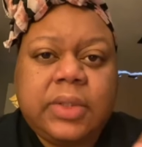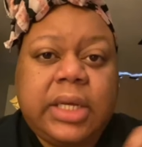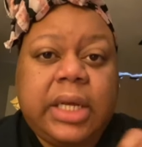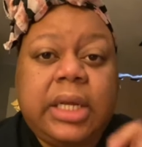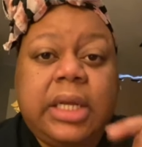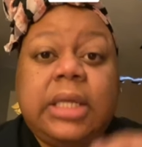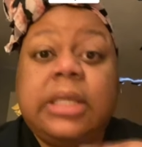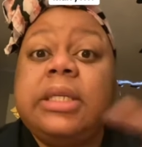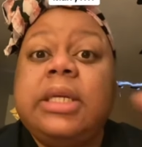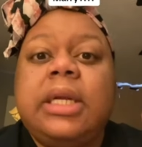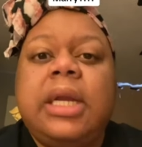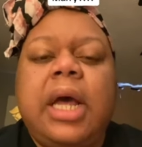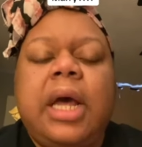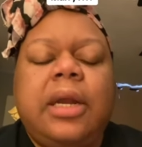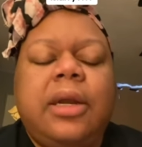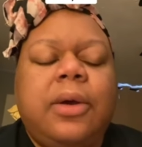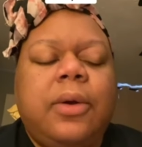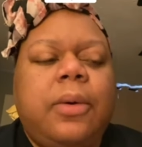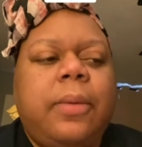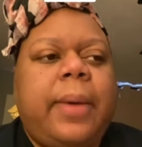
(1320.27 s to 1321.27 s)
that he did not
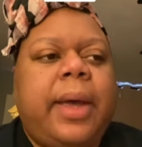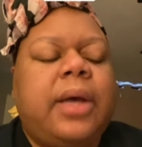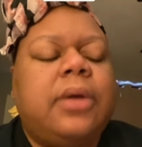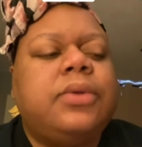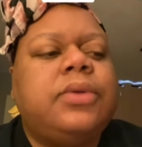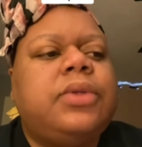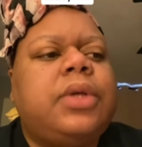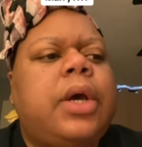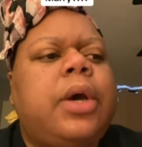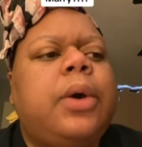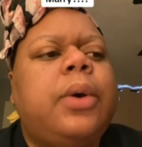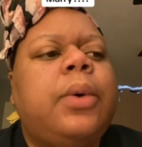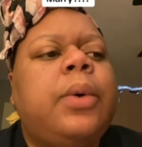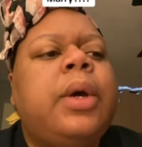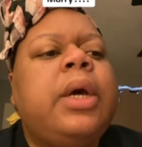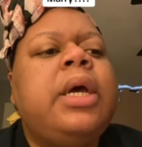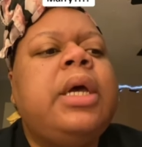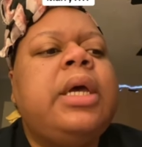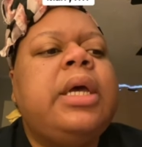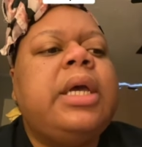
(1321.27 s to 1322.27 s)
know about. So
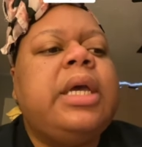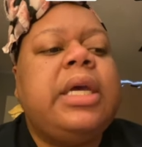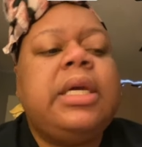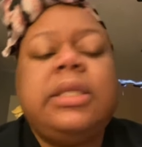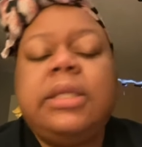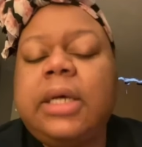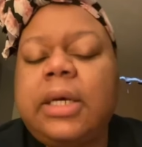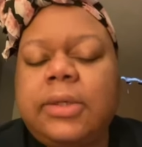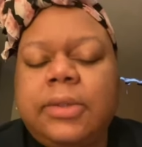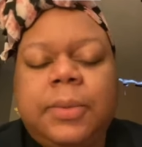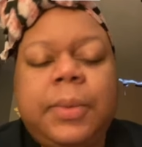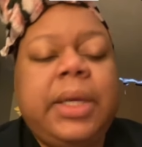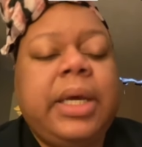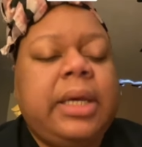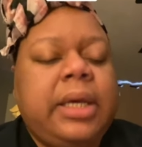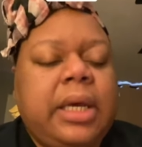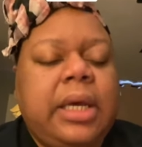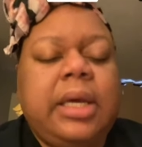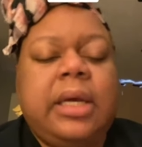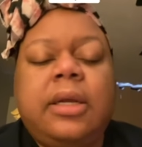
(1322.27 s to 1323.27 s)
he tells me
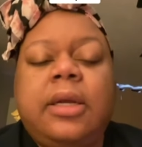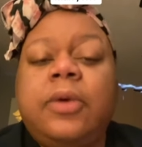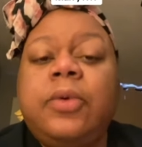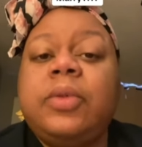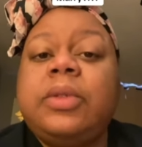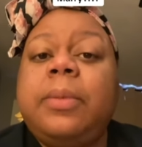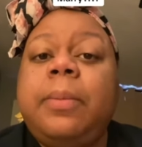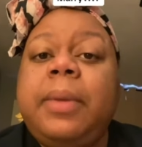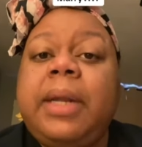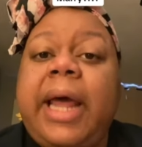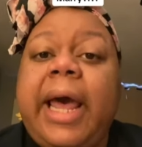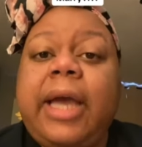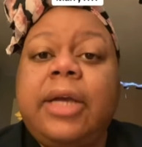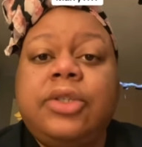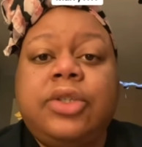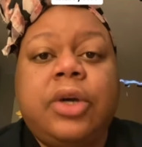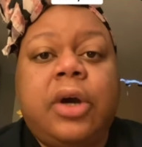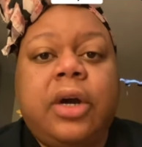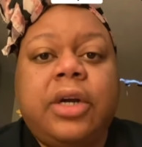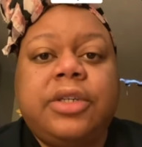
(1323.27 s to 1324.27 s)
again, it was a black
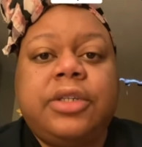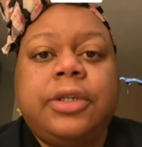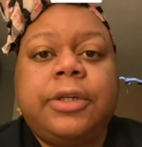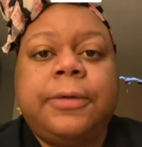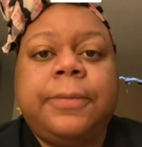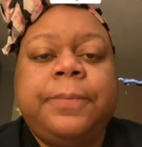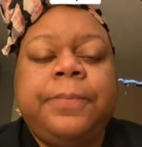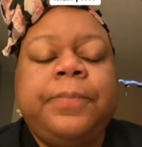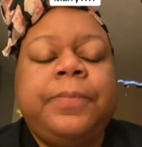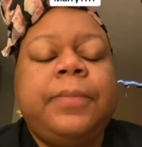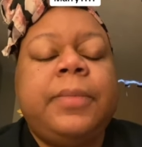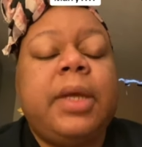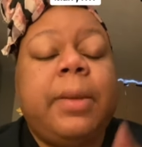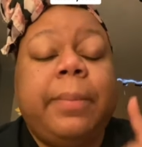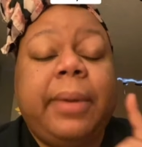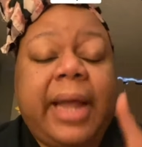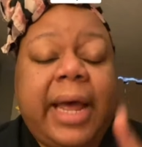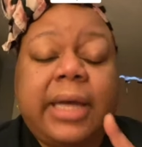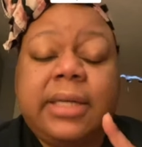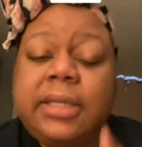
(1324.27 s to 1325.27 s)
Charger, a
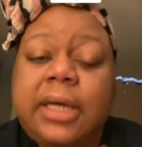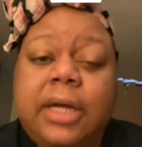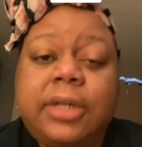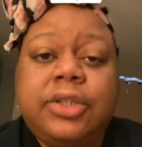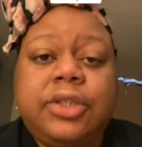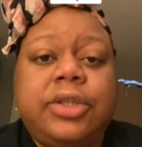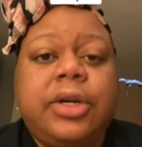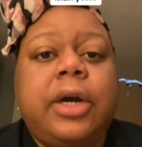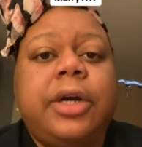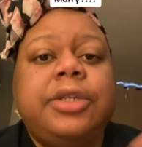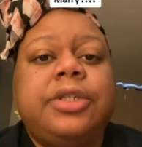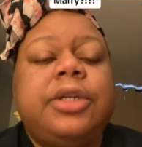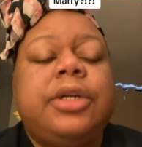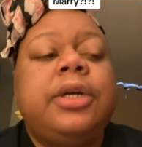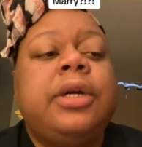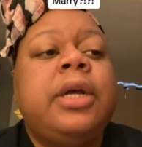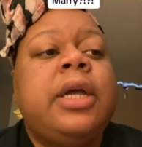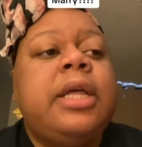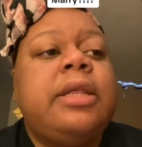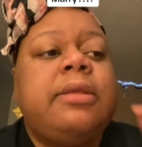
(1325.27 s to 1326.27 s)
black Dodge Charger.
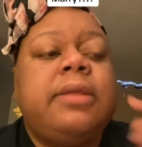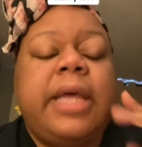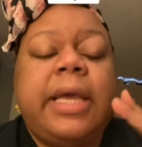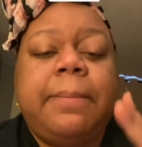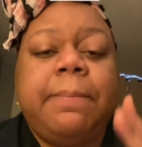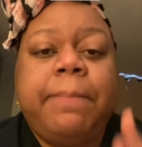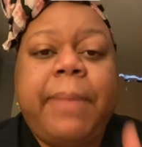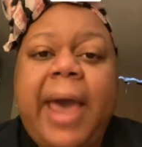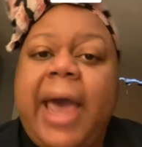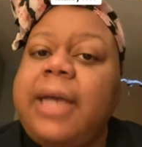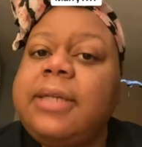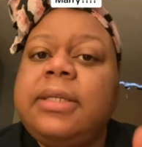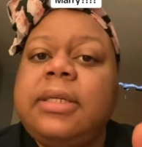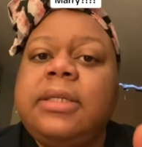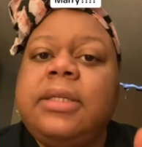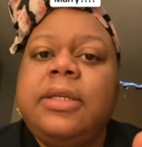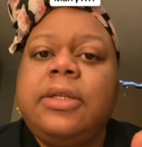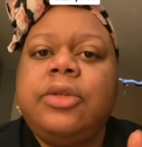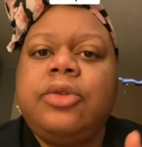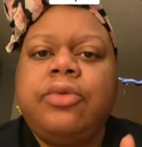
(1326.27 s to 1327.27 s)
They backed into
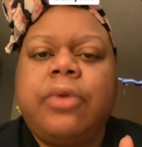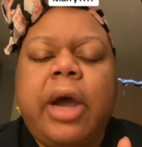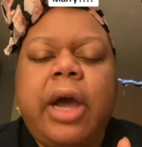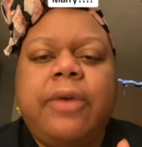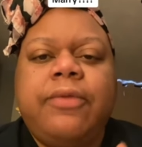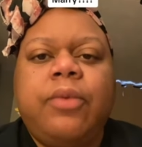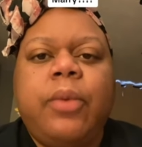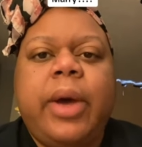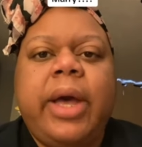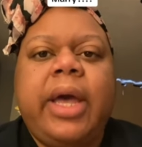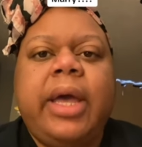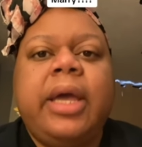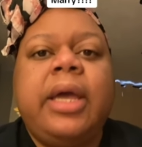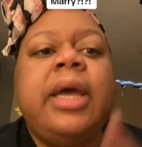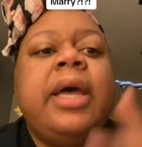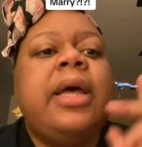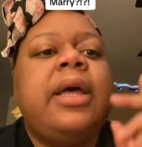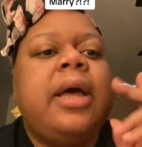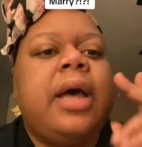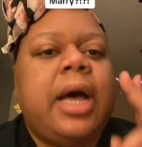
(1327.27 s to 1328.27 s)
the driveway
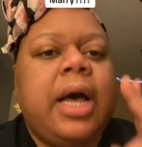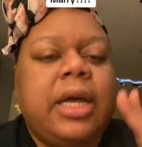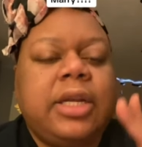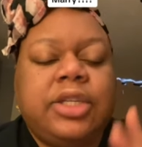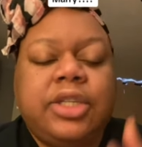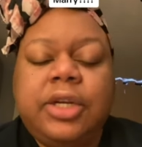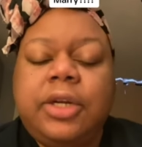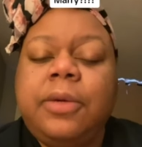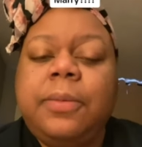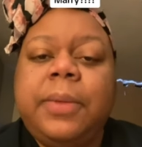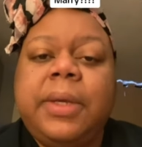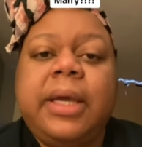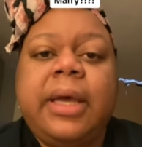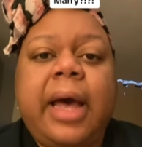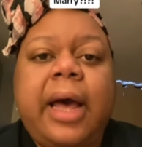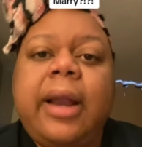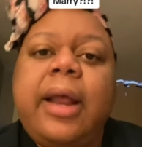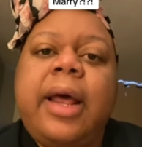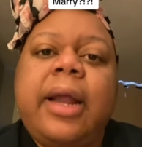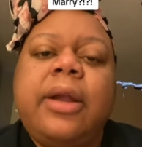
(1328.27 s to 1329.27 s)
a gentleman got
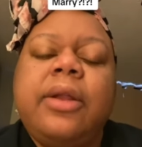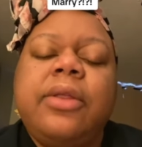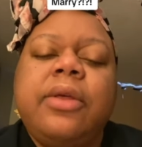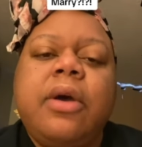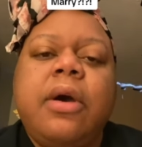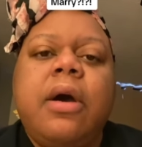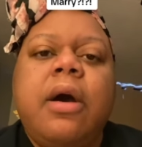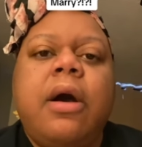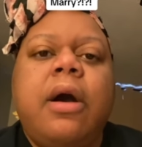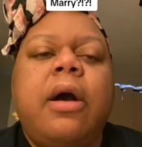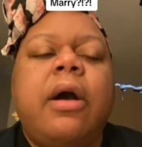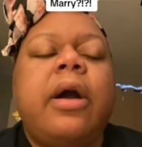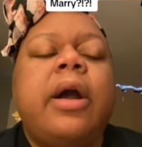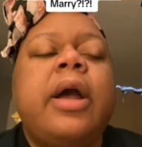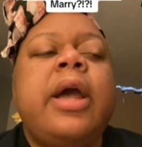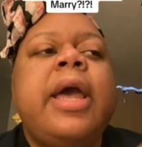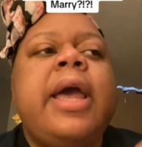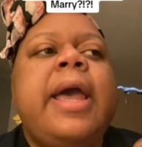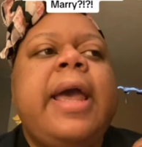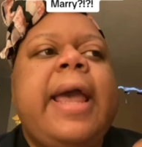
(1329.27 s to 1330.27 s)
out of the car
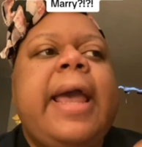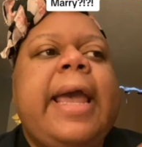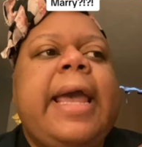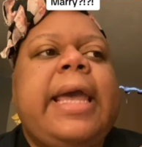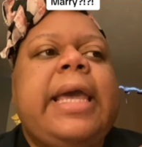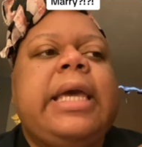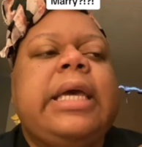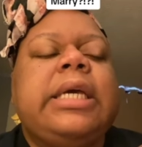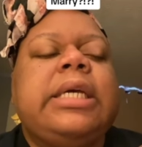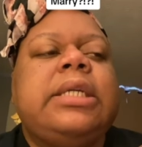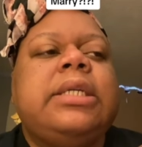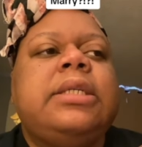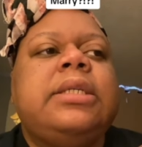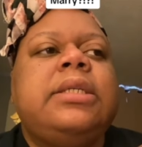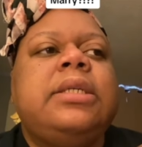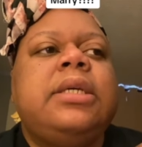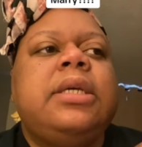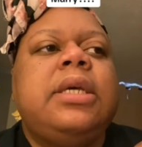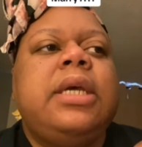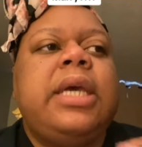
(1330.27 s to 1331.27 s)
and
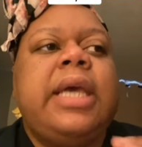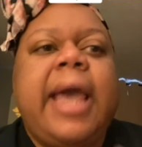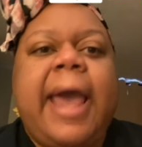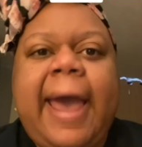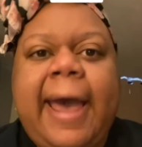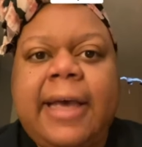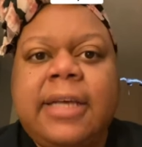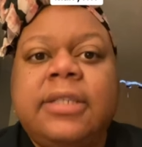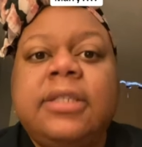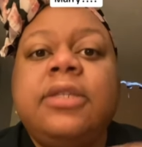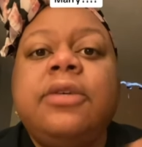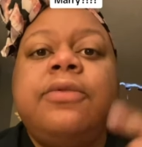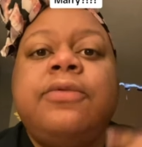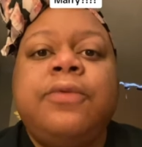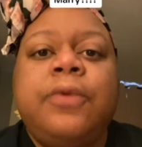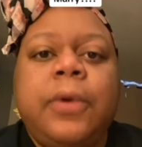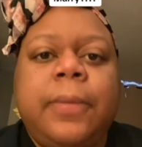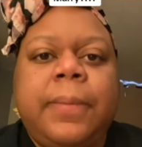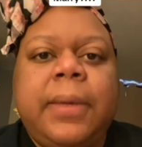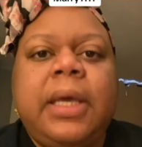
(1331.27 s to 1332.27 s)
he asked for
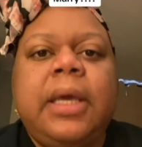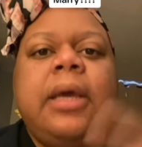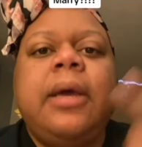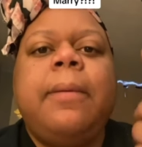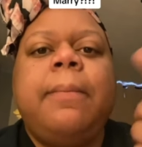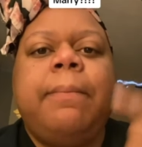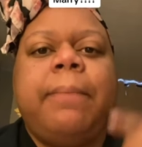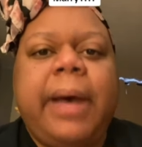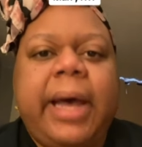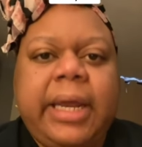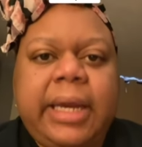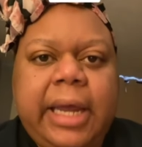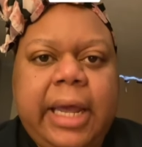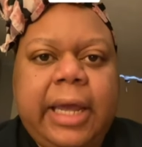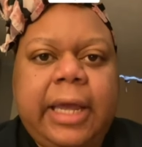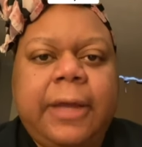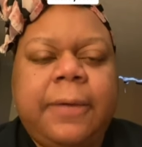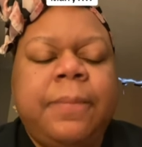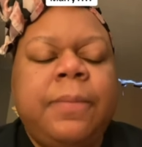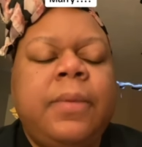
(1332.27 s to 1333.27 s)
me by
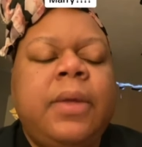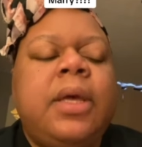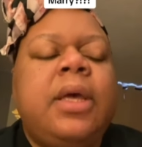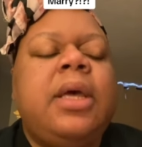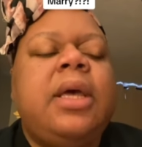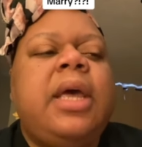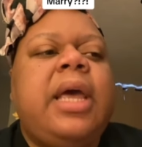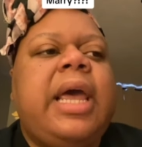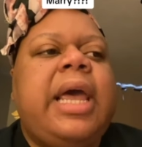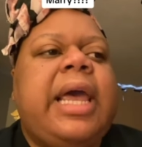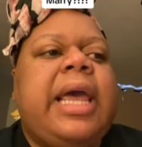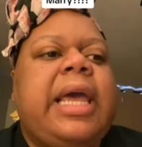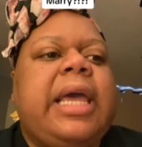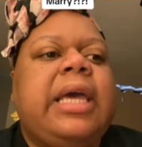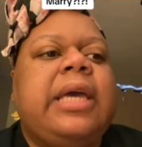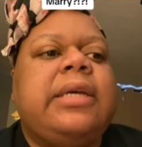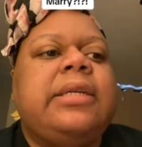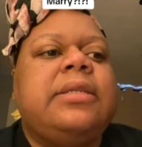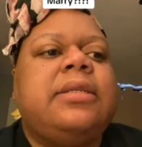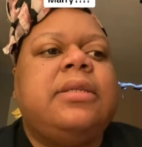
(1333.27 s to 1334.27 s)
name,
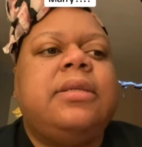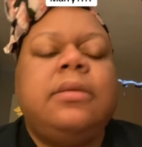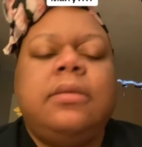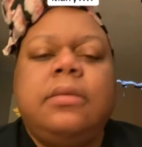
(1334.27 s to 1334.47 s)
and